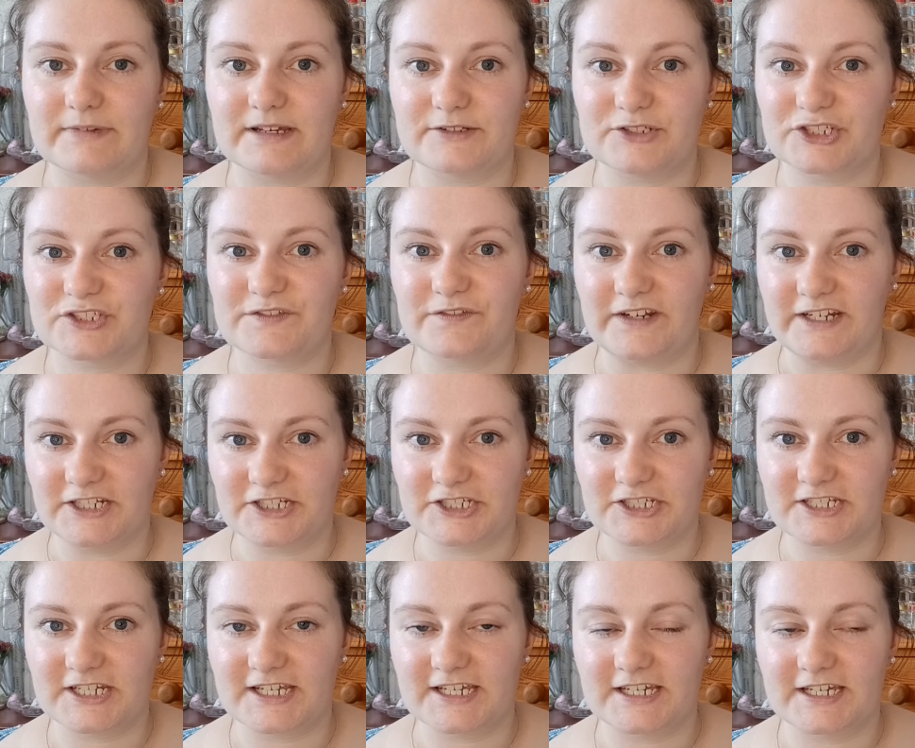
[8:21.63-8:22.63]
I just
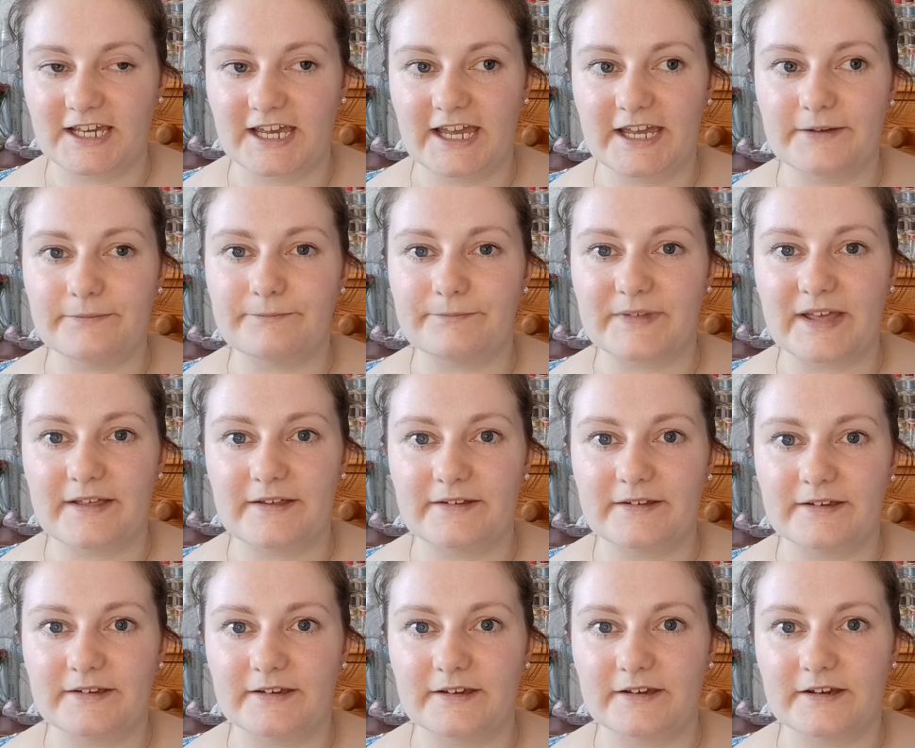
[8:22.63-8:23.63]
finished it um,
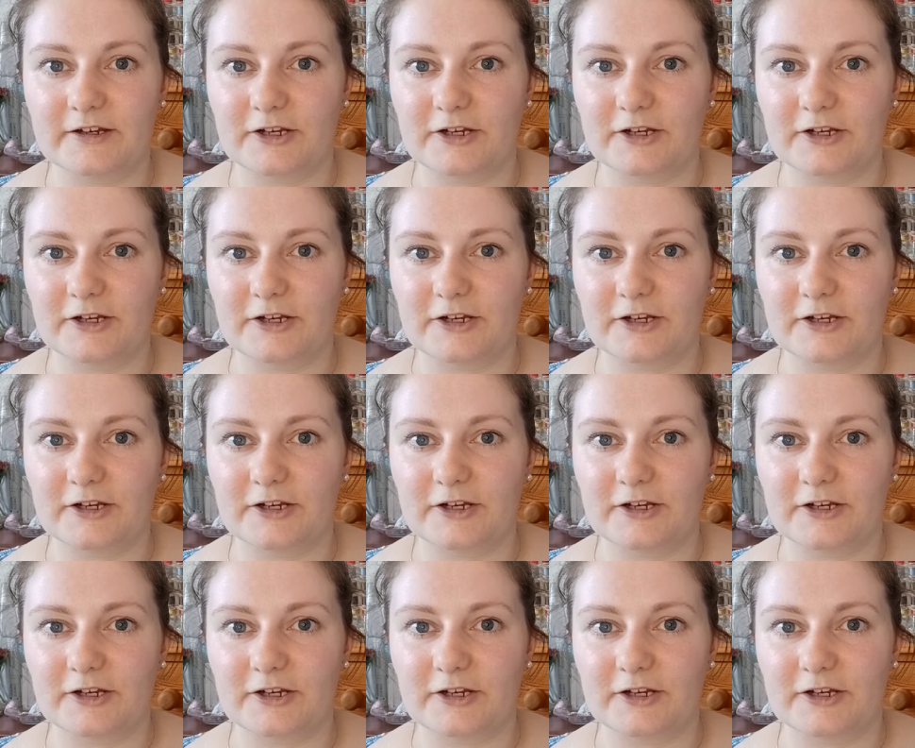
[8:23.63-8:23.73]
a